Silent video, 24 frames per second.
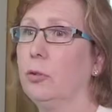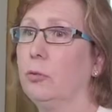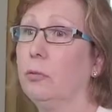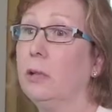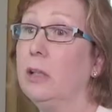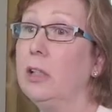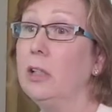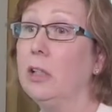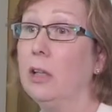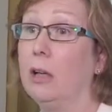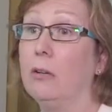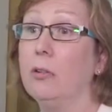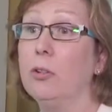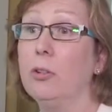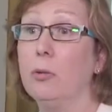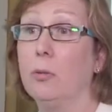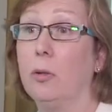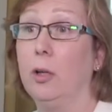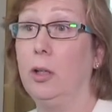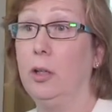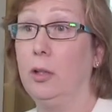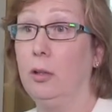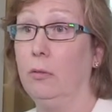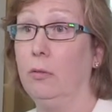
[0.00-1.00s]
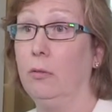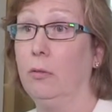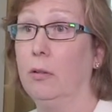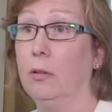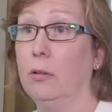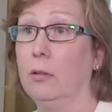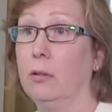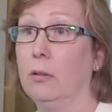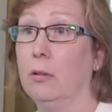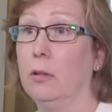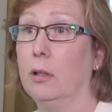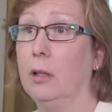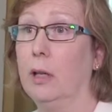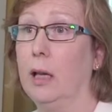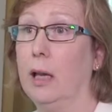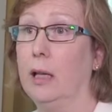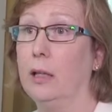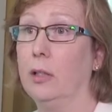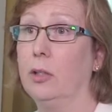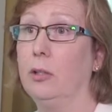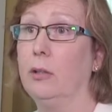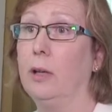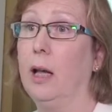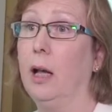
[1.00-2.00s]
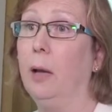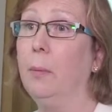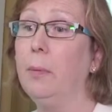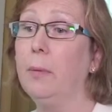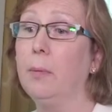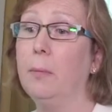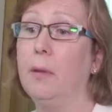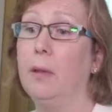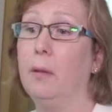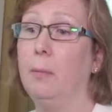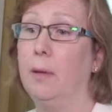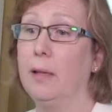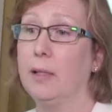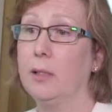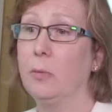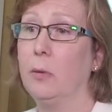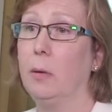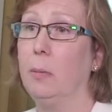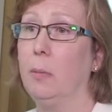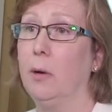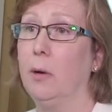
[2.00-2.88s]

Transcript: to reach out to our youth and to help them in the best way